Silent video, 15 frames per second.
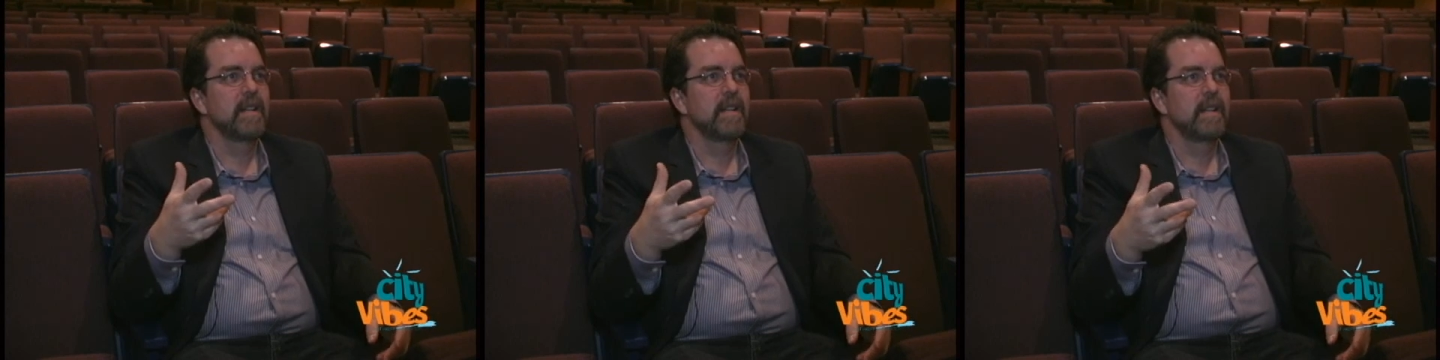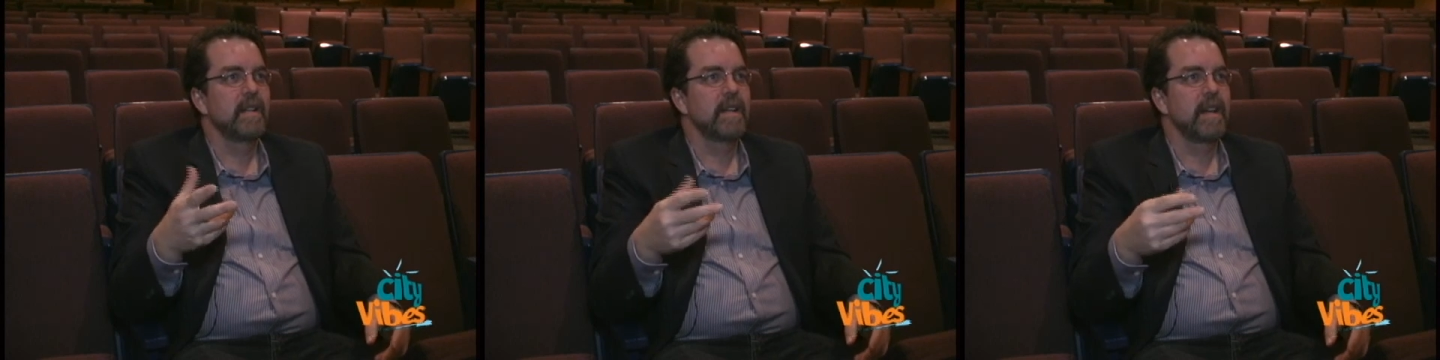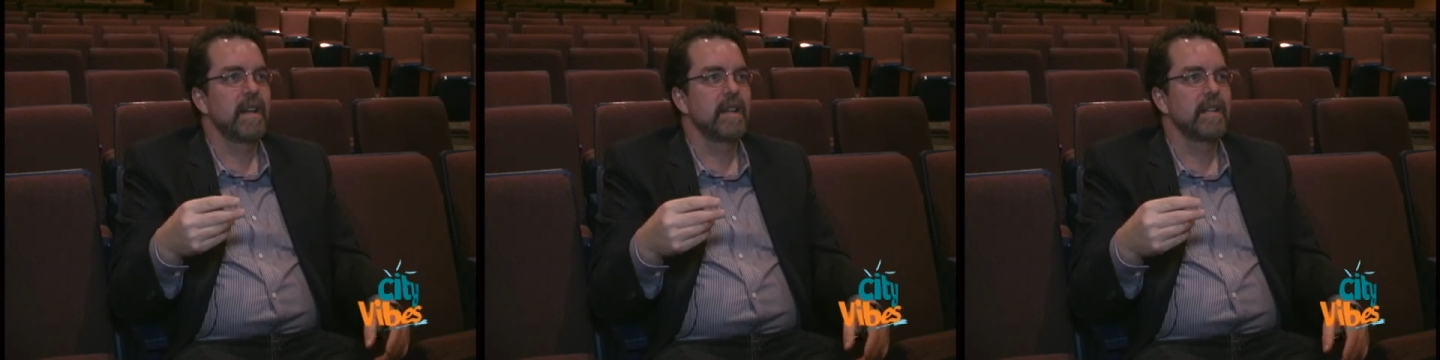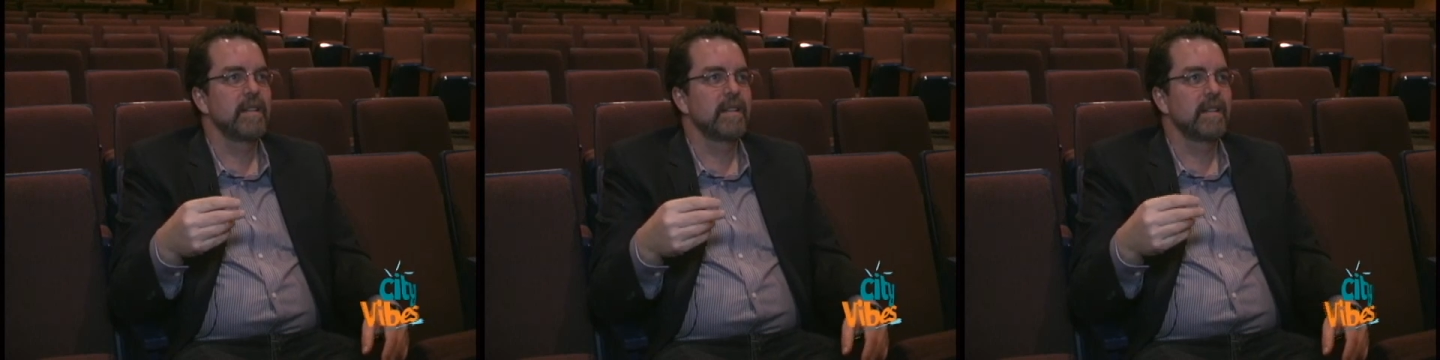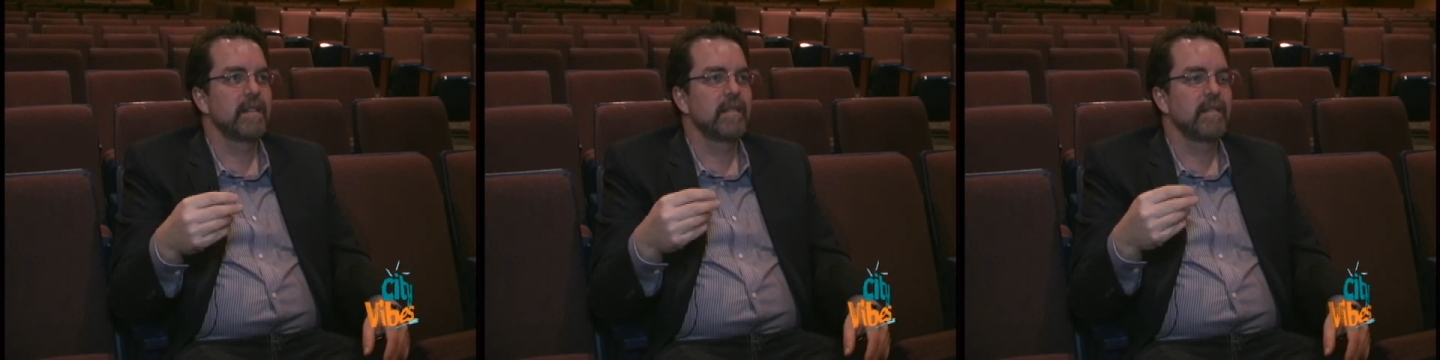Mm-hmm.
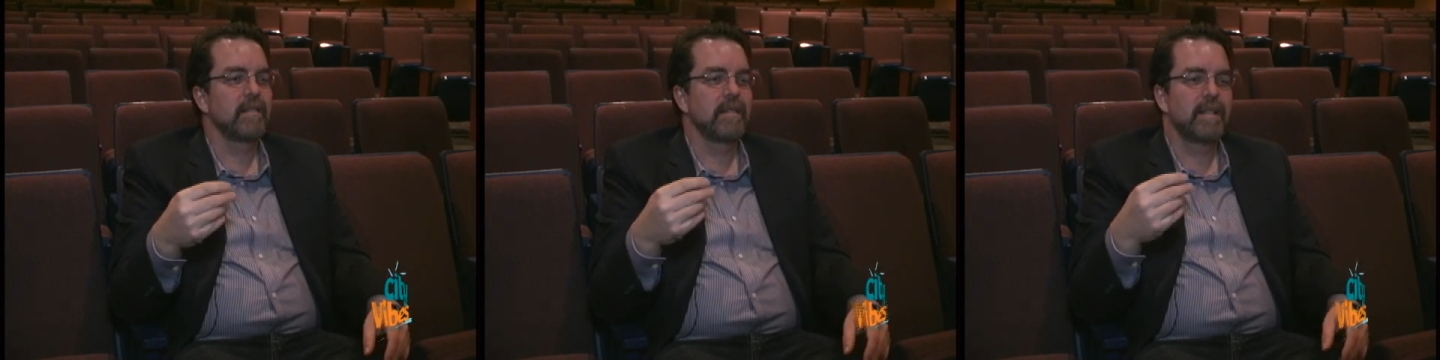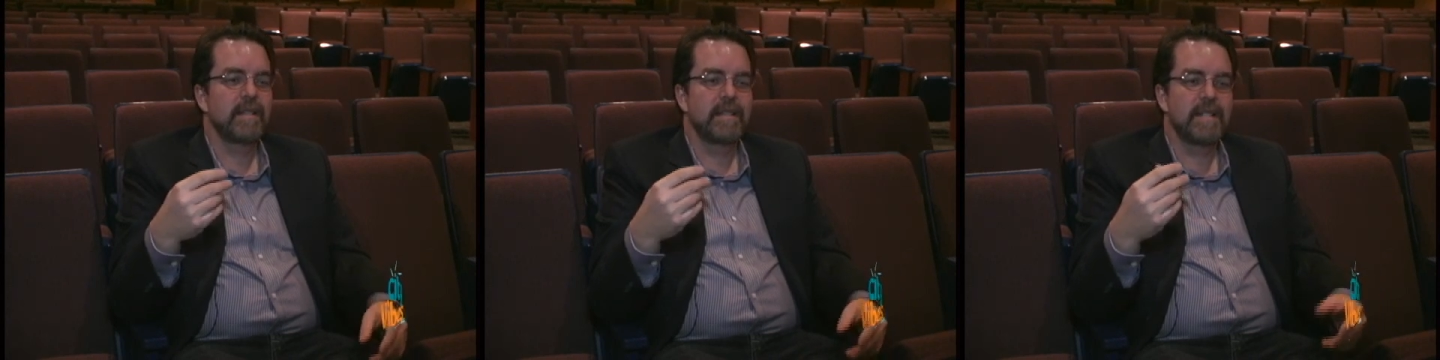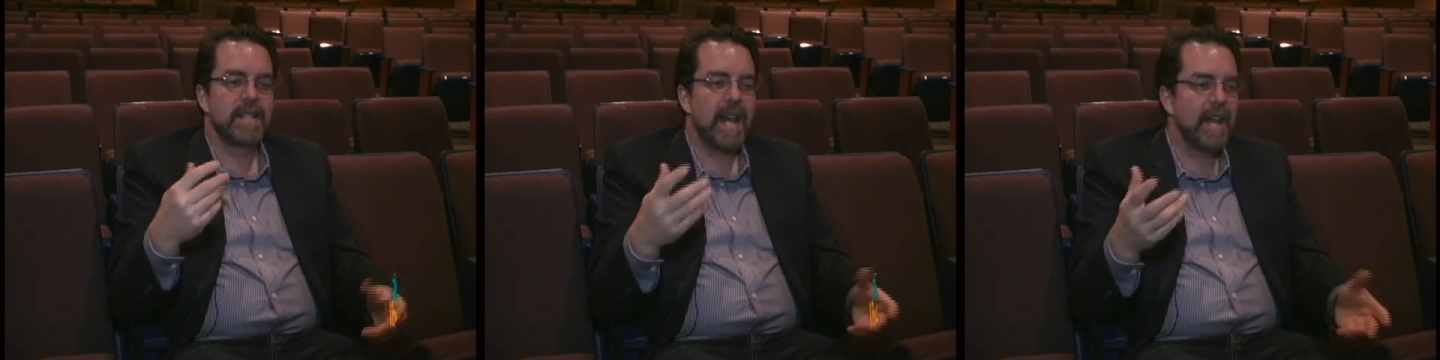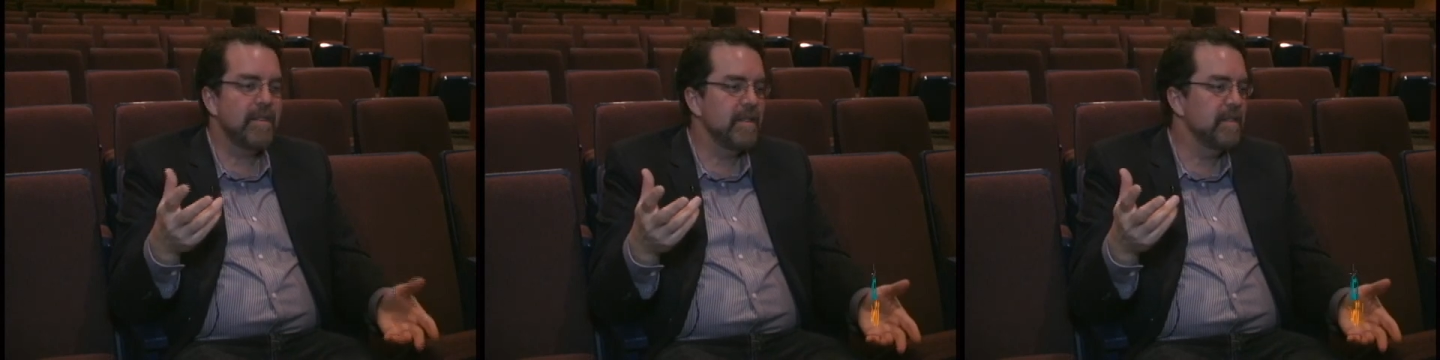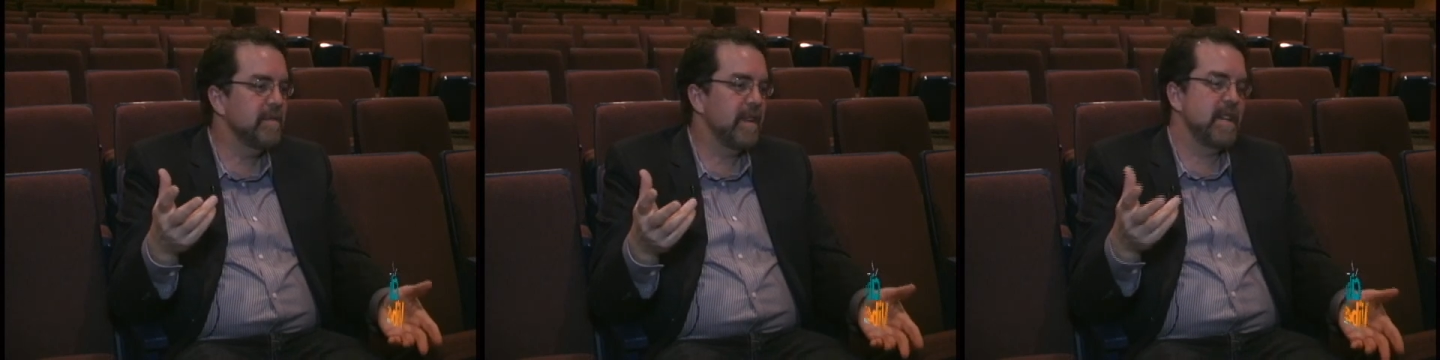And it's
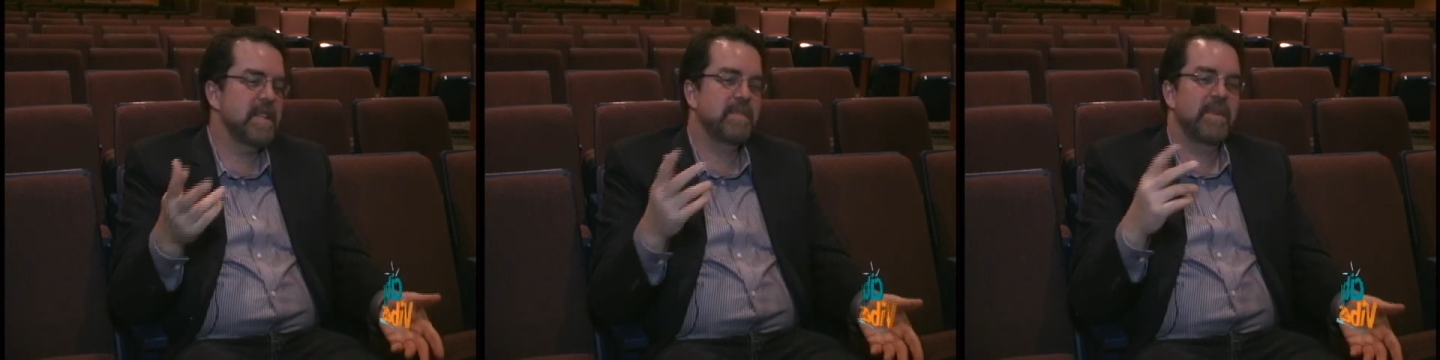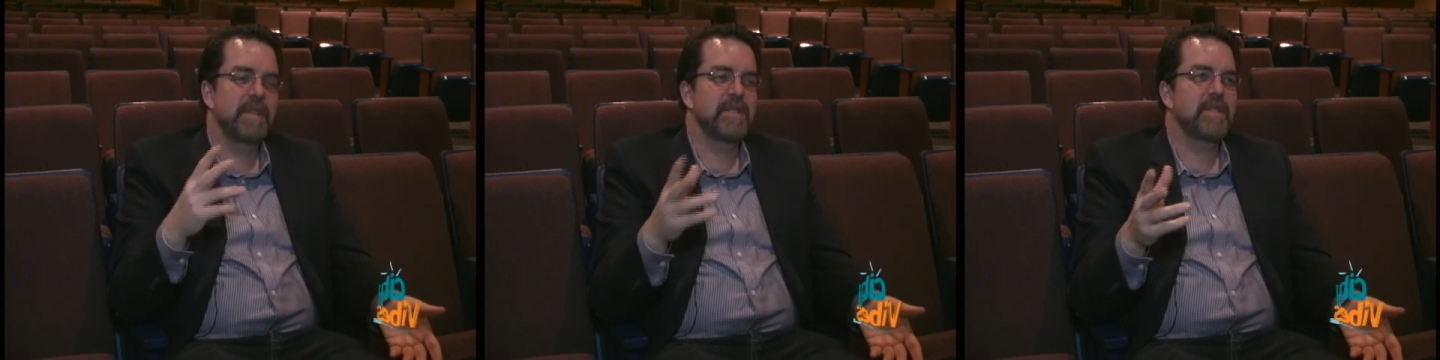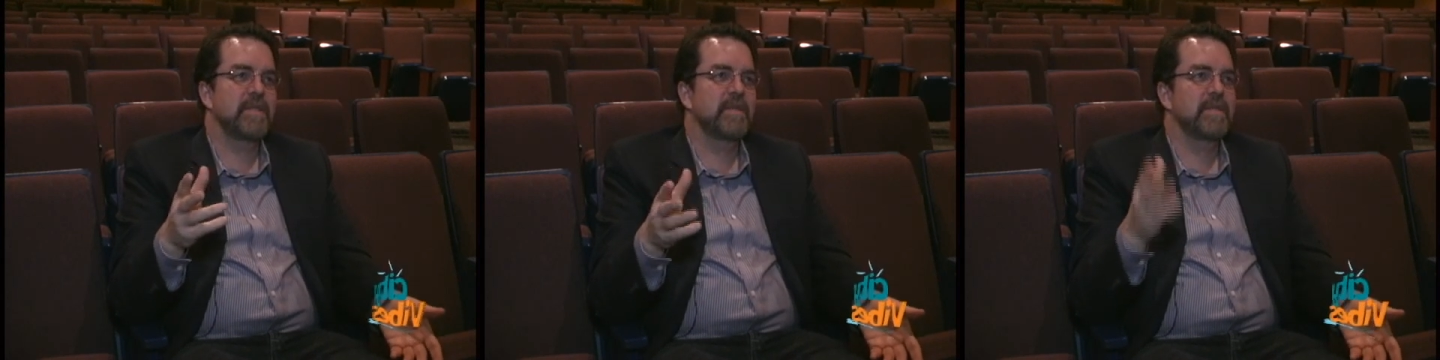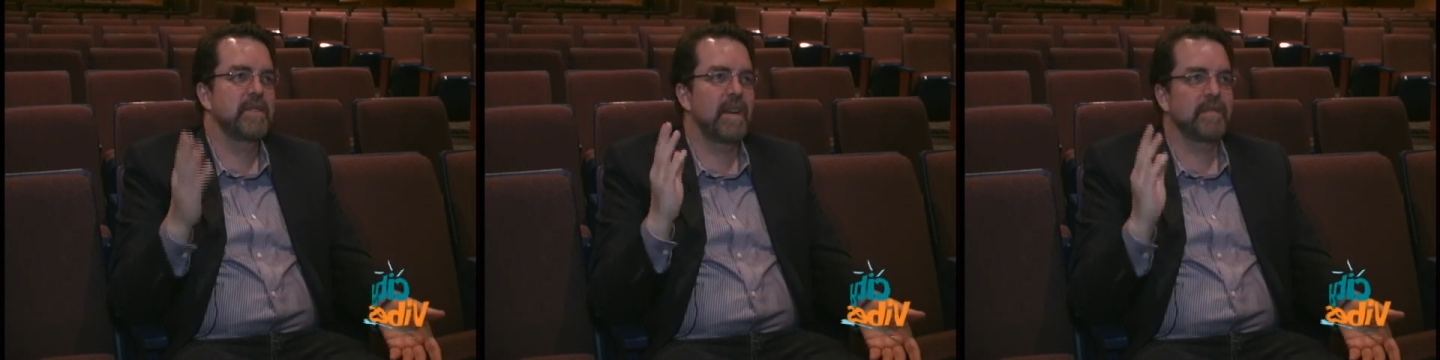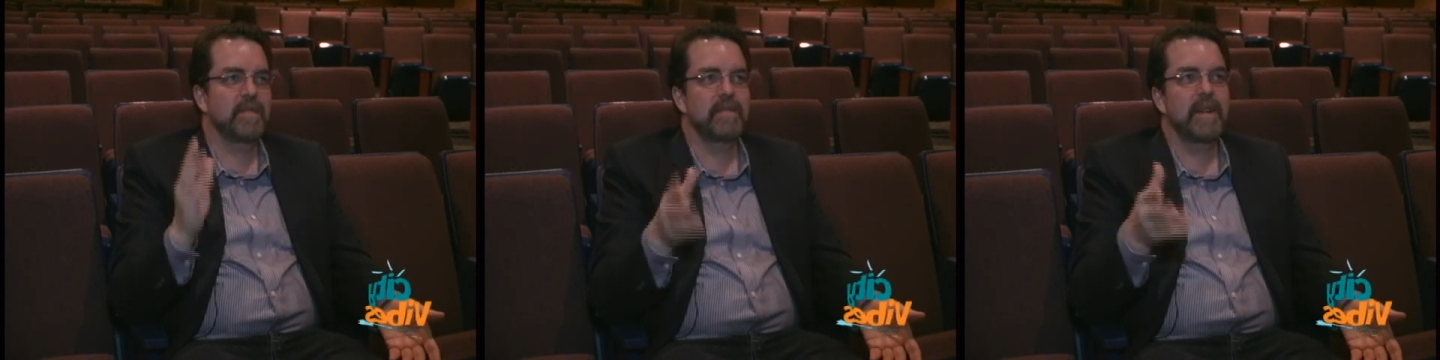standard advice, but it's true. Is
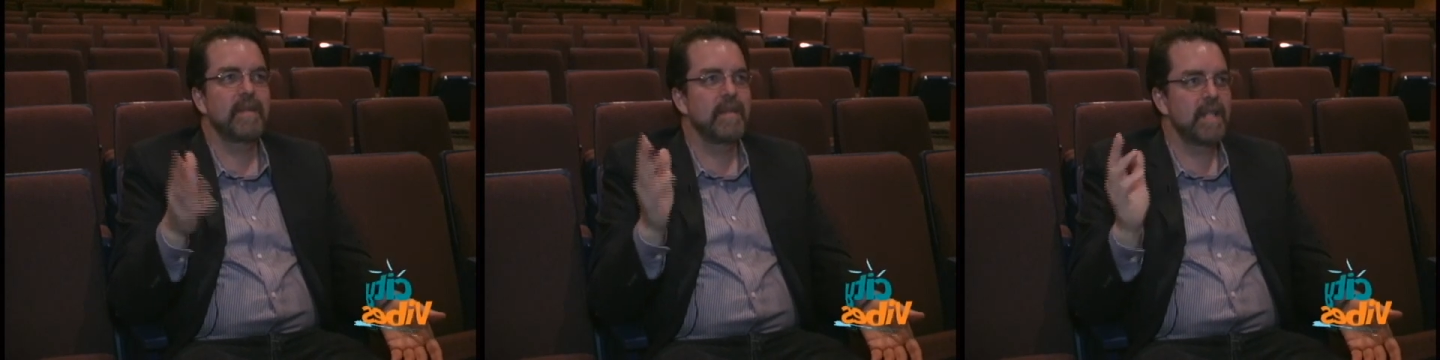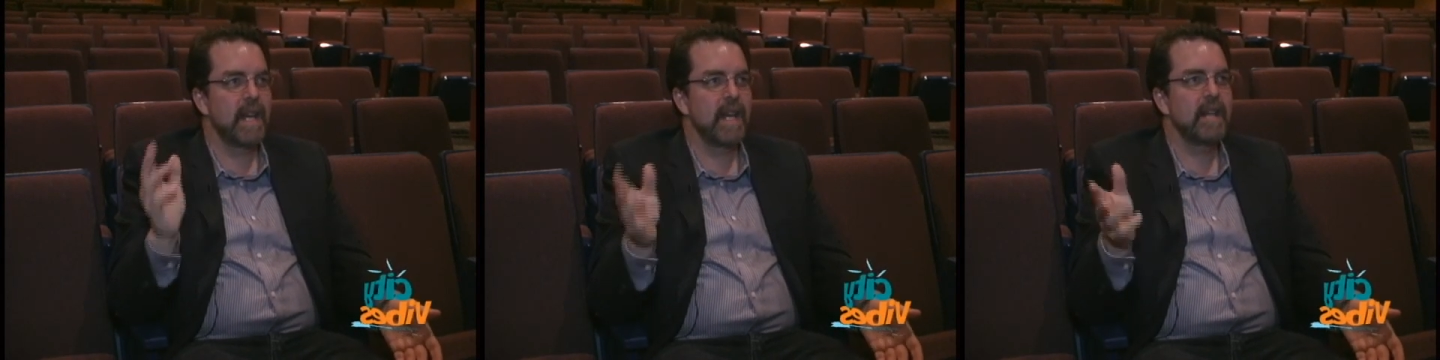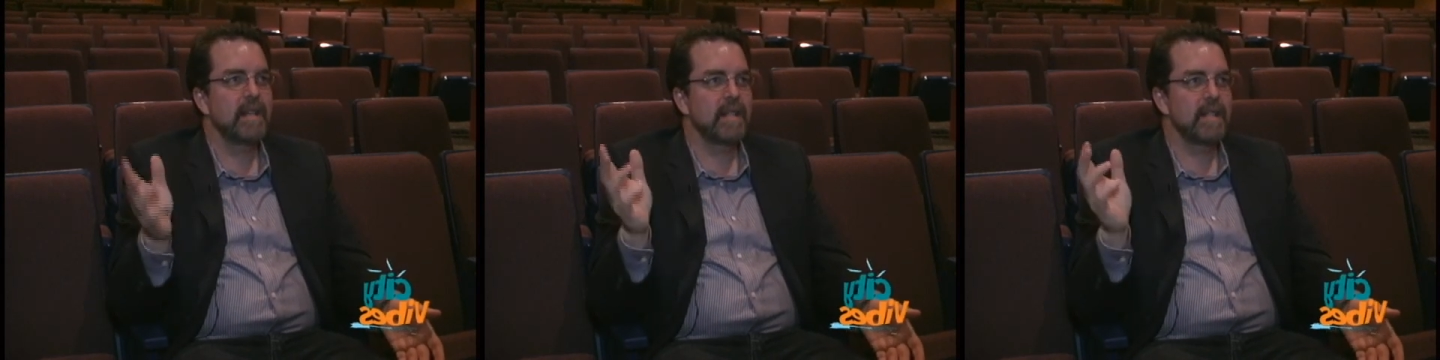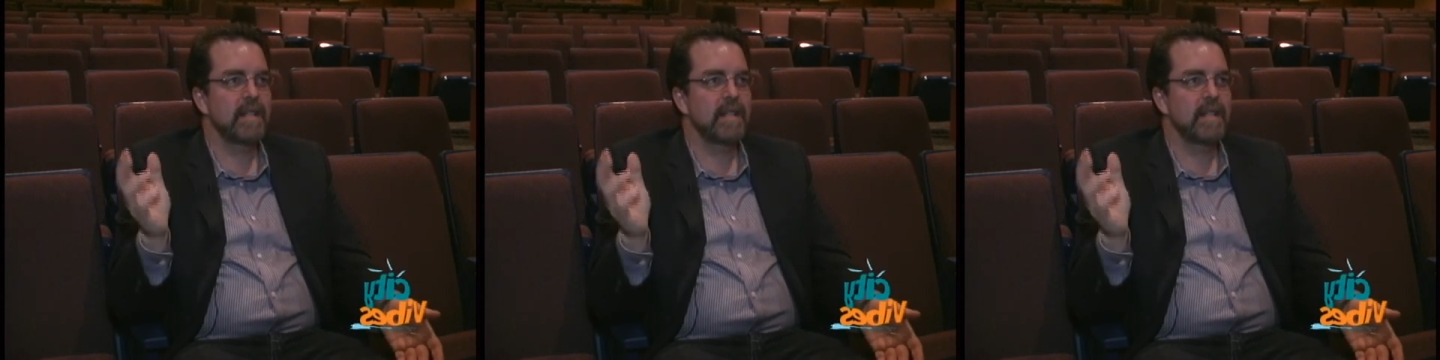you have to do it every day.